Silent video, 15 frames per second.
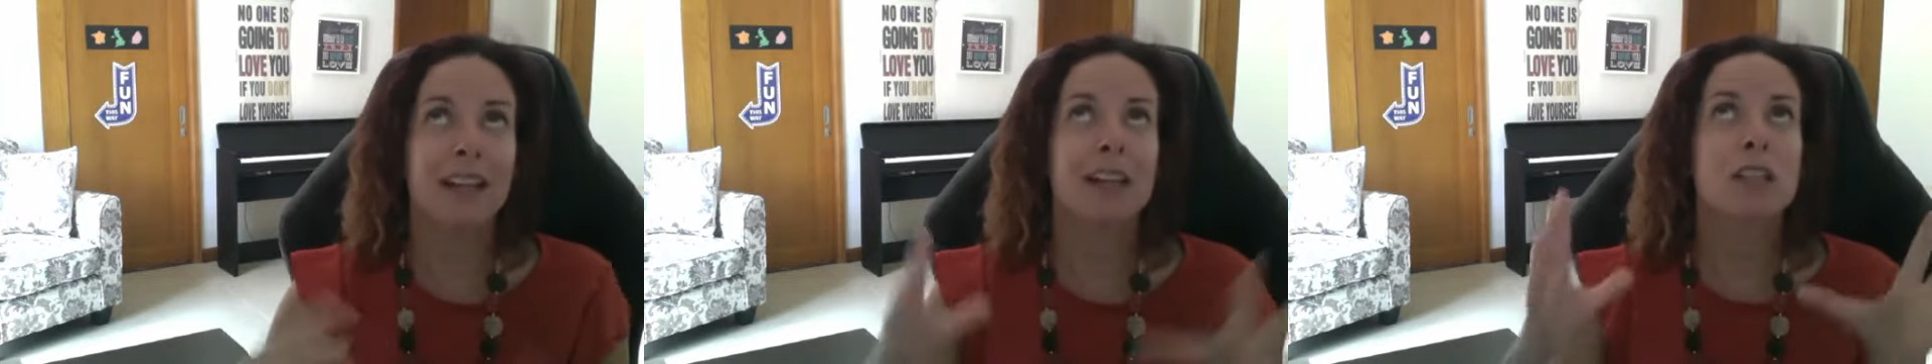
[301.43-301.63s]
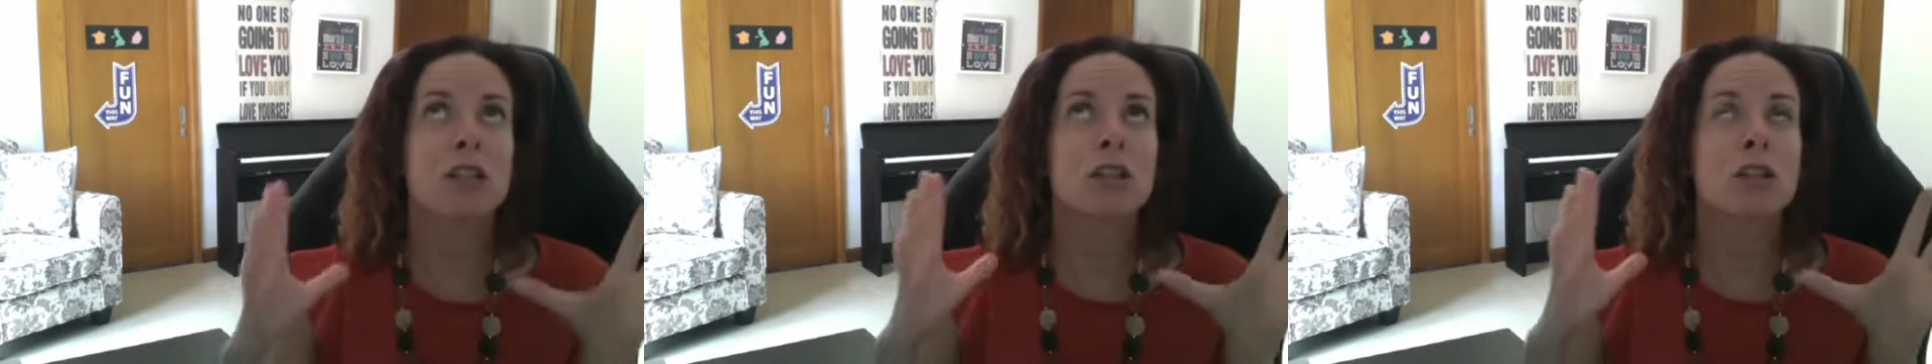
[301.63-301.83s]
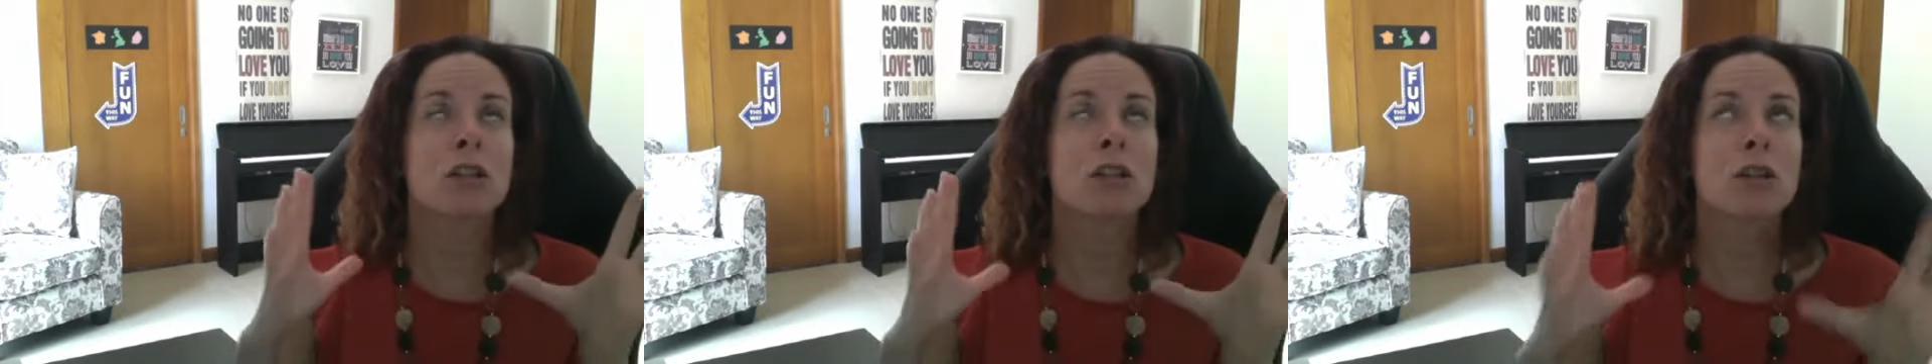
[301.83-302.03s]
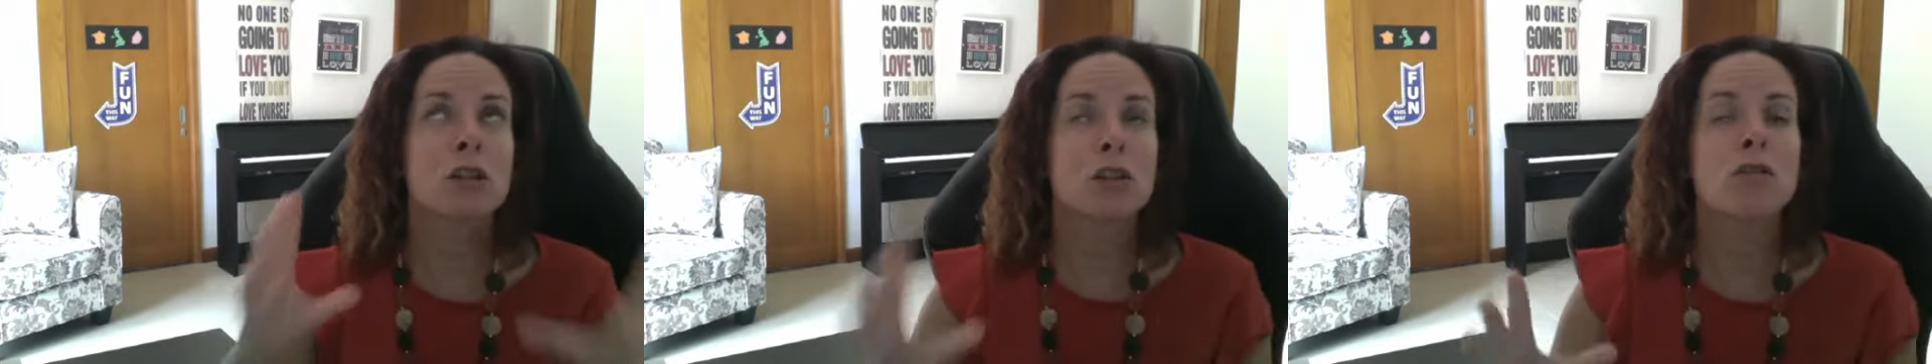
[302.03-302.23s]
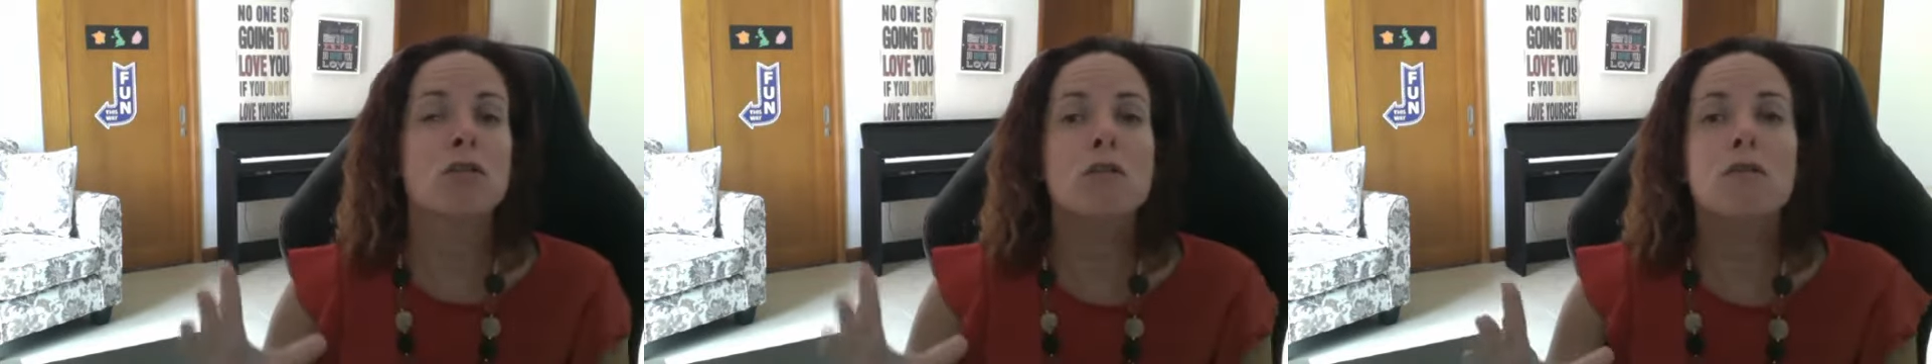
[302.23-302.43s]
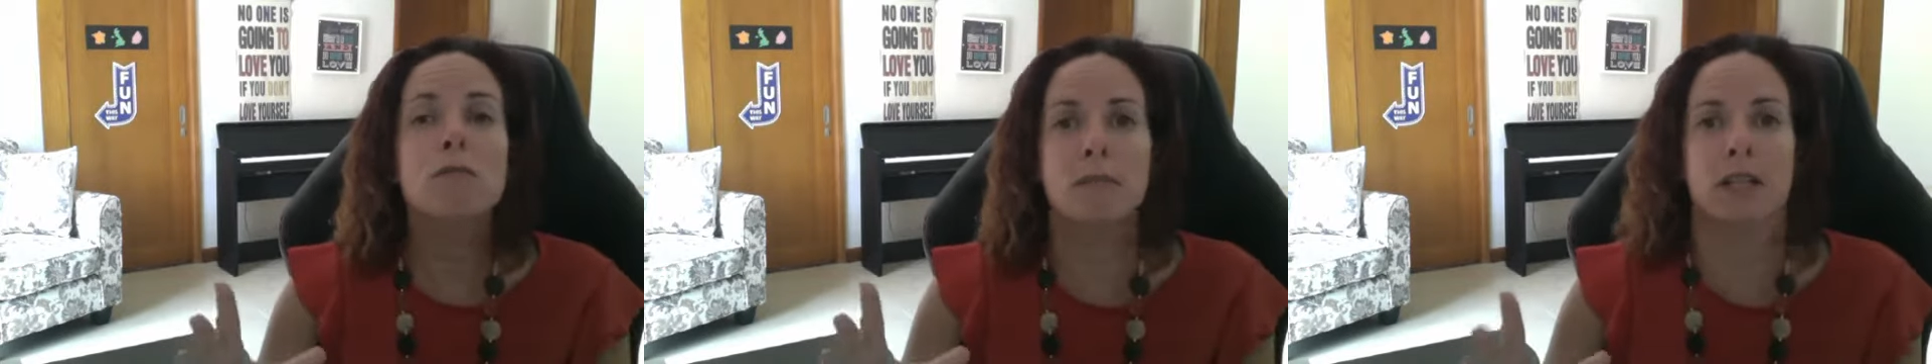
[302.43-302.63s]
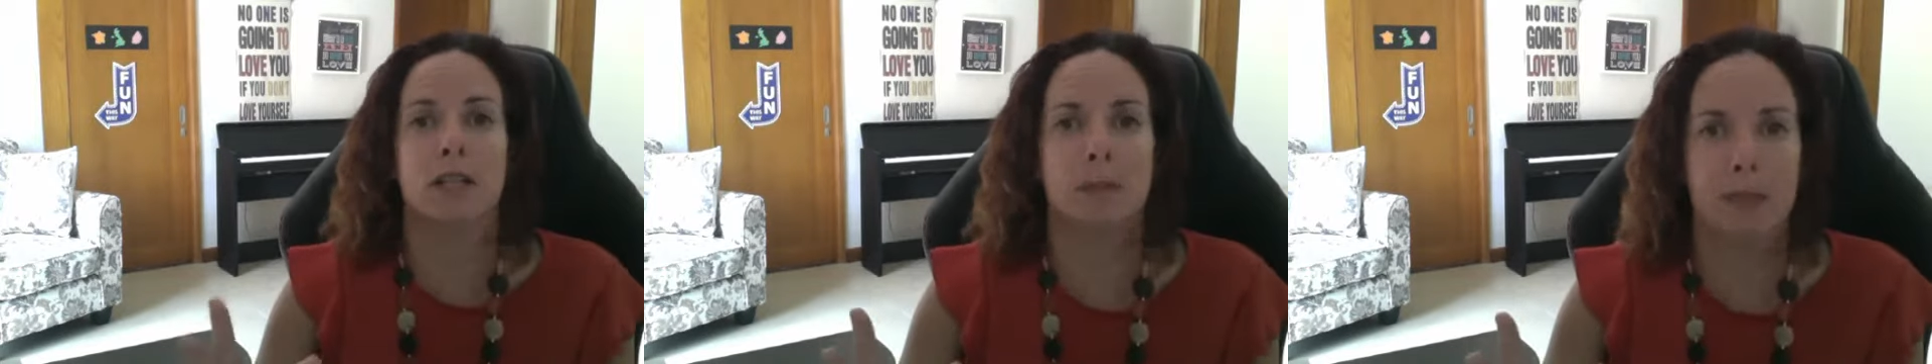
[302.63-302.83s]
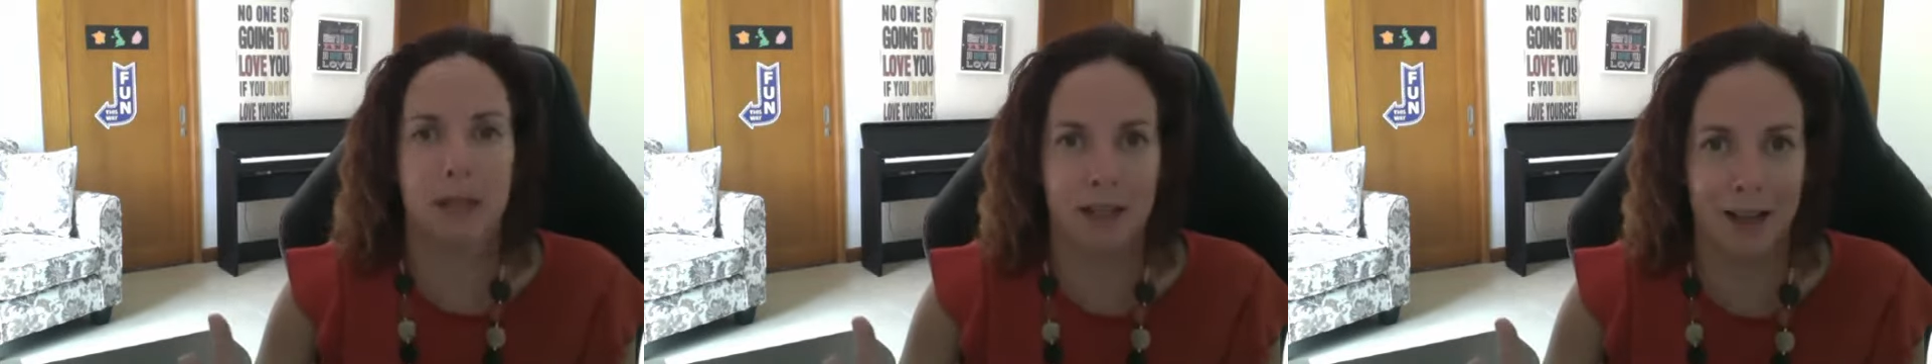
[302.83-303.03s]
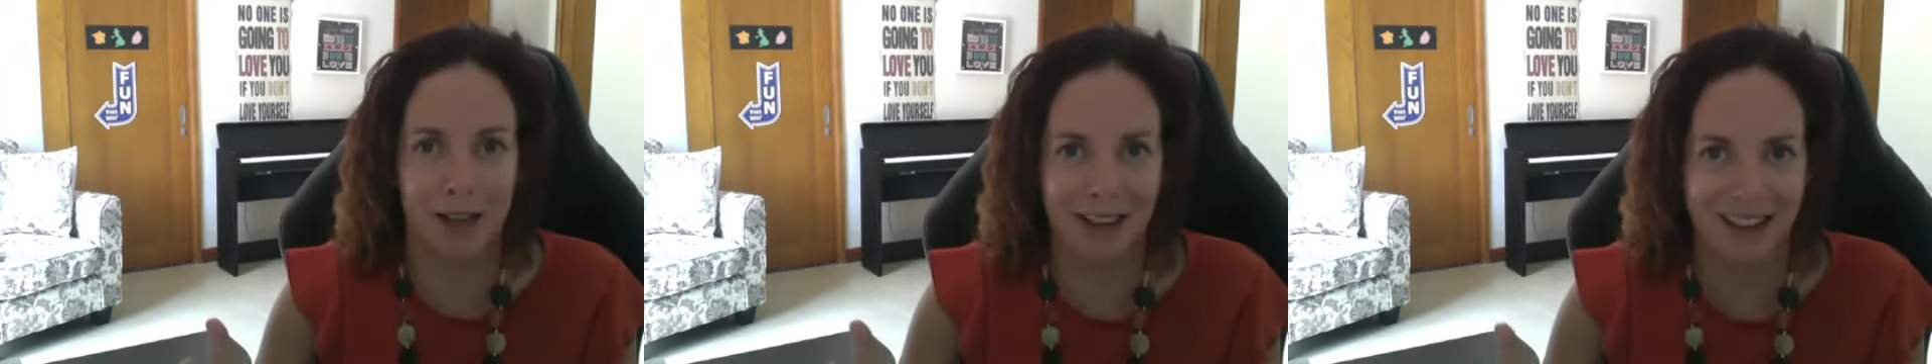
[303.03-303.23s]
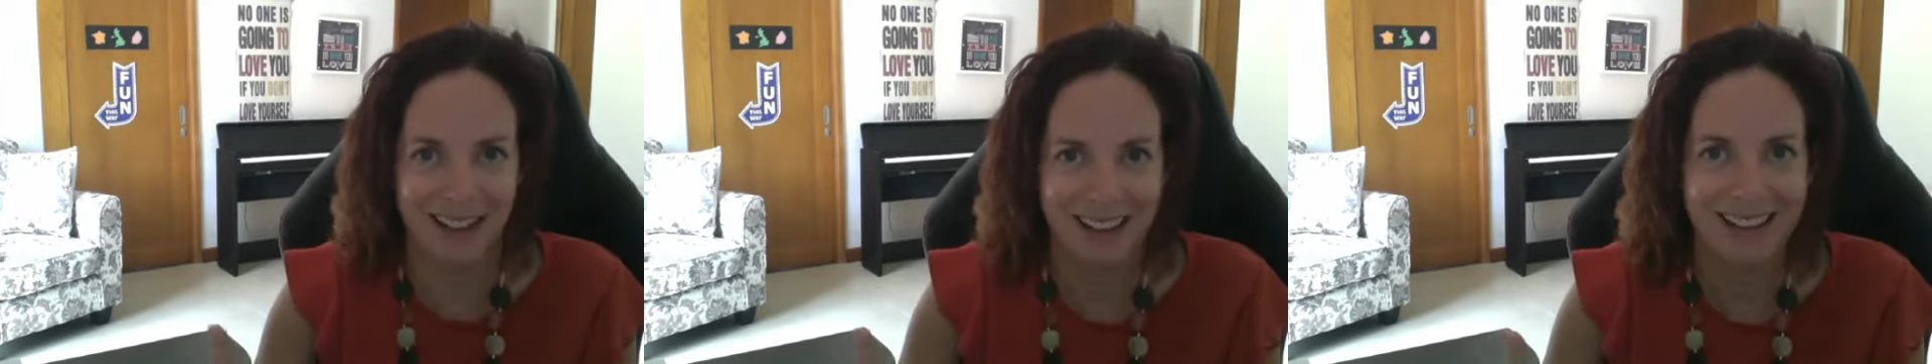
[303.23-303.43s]
it's so much
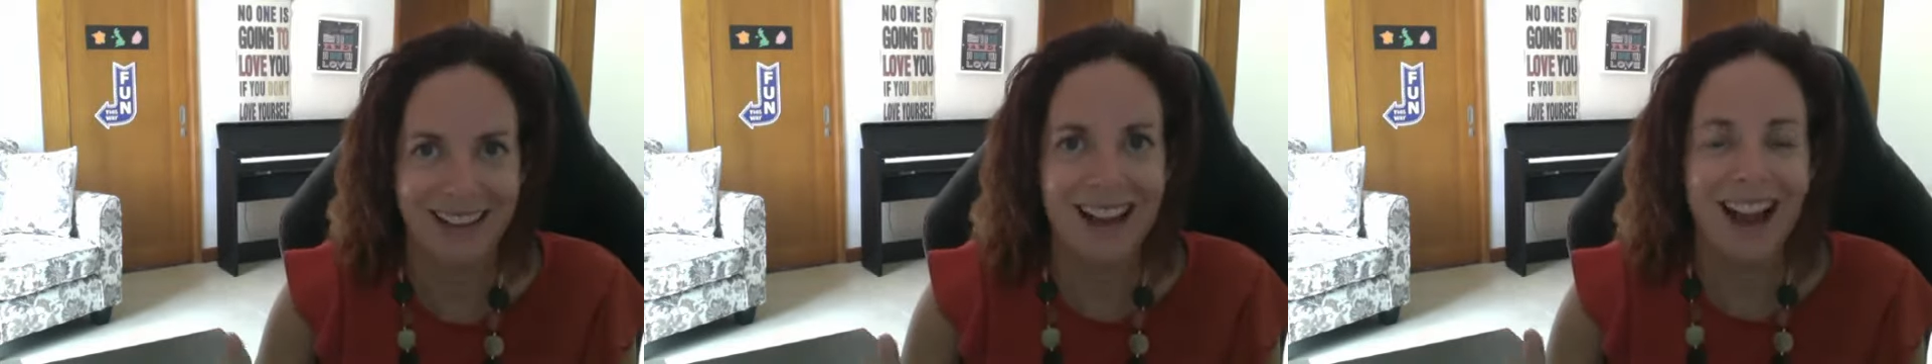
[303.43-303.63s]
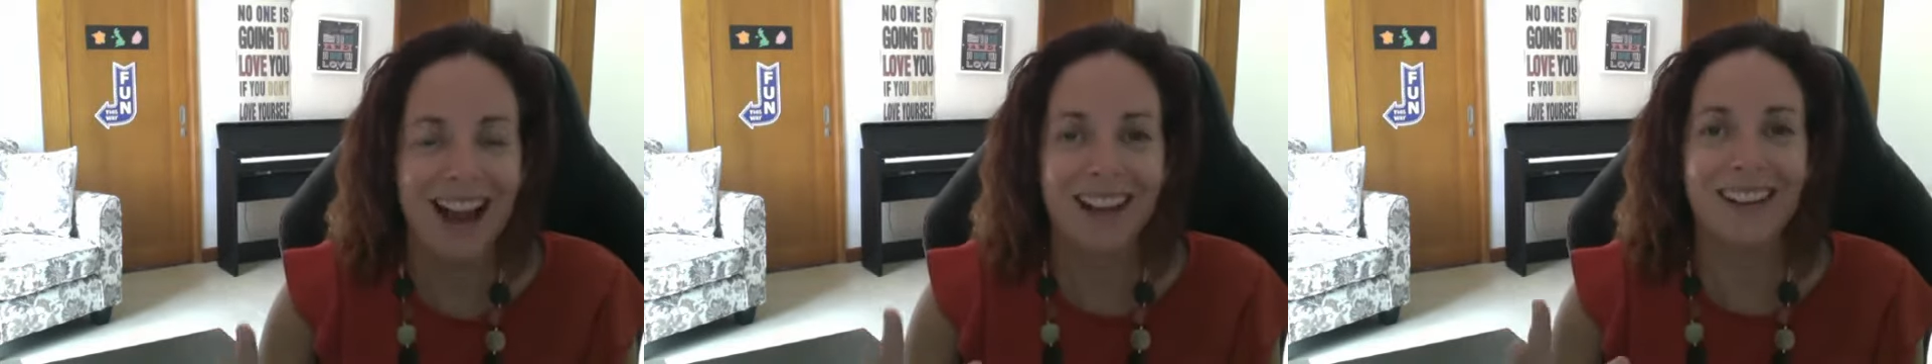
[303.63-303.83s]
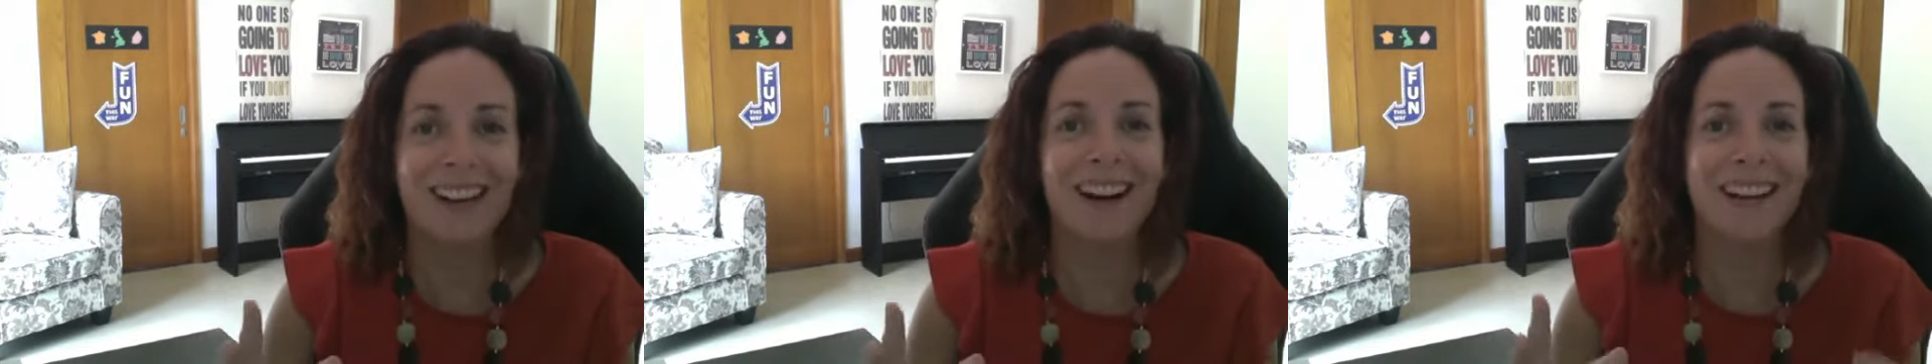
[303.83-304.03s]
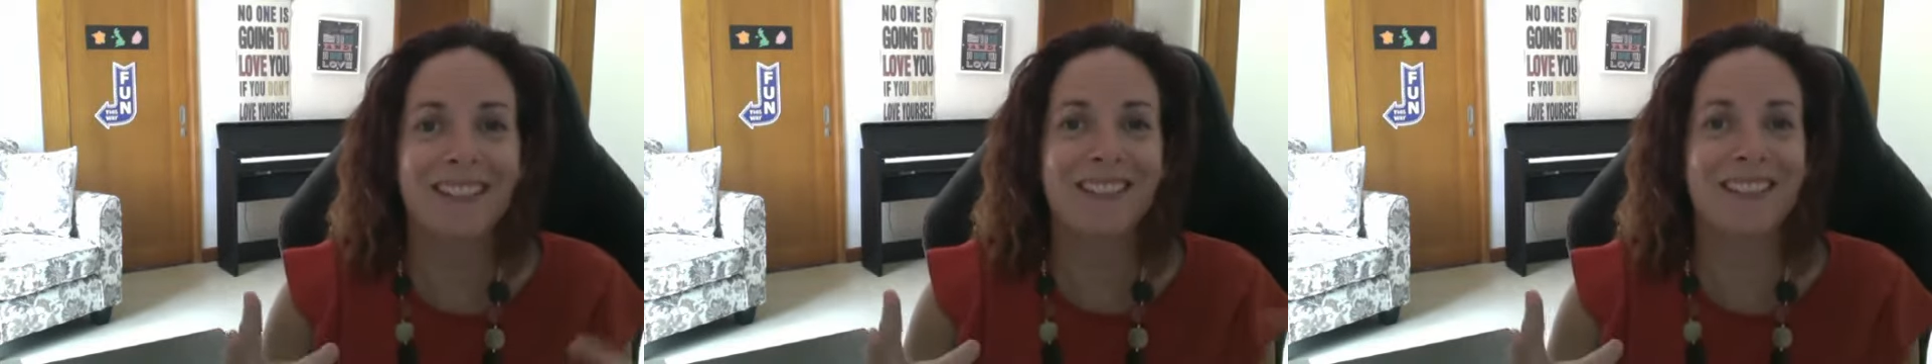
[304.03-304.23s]
better. Life